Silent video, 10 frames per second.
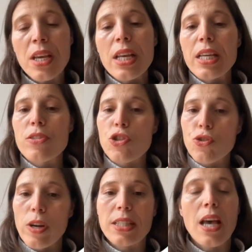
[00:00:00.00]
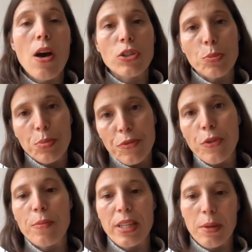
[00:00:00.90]
instruct how to
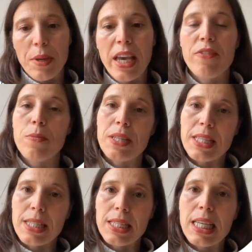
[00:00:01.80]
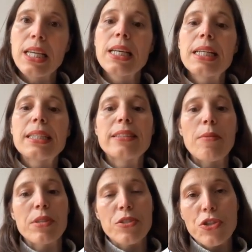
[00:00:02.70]
perform that behavior BCT,
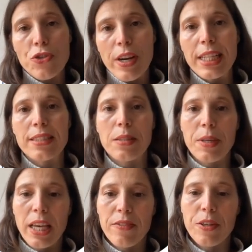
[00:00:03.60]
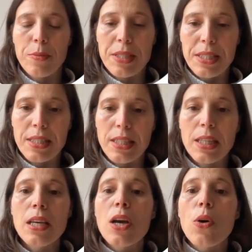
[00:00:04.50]
demonstrate the behavior
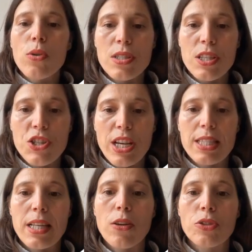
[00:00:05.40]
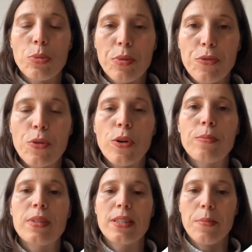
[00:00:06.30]
BCT, or suggest how to
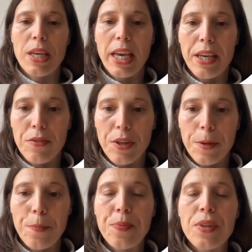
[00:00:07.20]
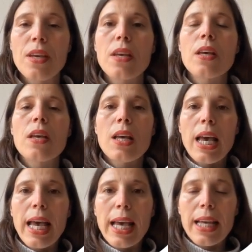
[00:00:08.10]
perform the behavior.
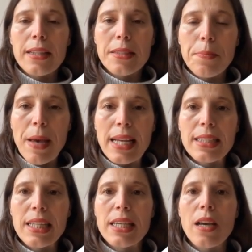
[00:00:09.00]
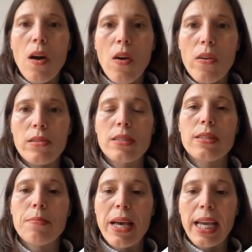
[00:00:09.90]
Depending
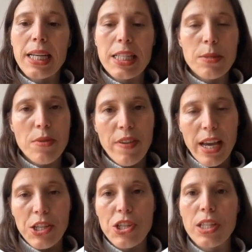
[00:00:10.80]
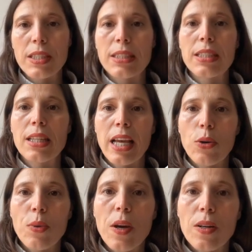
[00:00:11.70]
on the mechanism of action
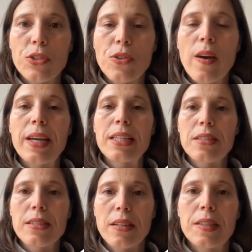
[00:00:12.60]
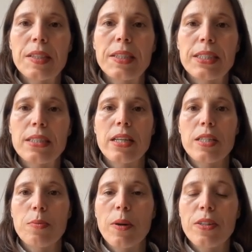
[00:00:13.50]
that we are trying to target
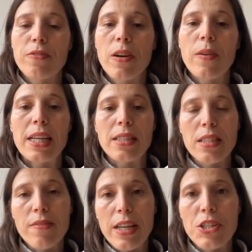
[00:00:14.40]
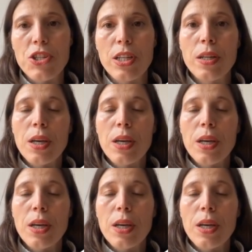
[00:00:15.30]
as part of our intervention,